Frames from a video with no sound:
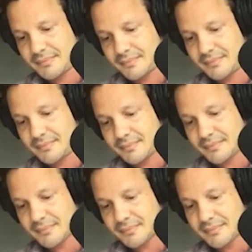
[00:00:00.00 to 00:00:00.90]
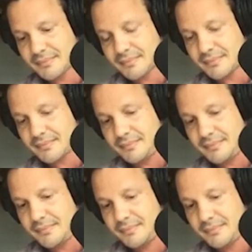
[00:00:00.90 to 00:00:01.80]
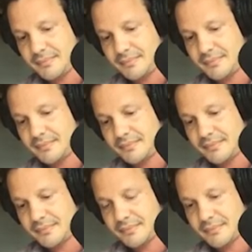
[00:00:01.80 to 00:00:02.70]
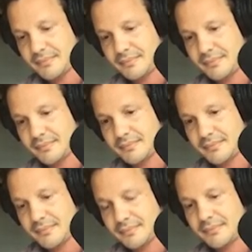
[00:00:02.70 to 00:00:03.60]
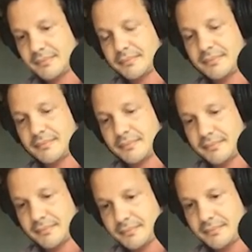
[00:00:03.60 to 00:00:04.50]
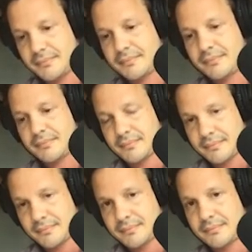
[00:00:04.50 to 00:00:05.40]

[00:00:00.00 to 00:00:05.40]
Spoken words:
(not speaking)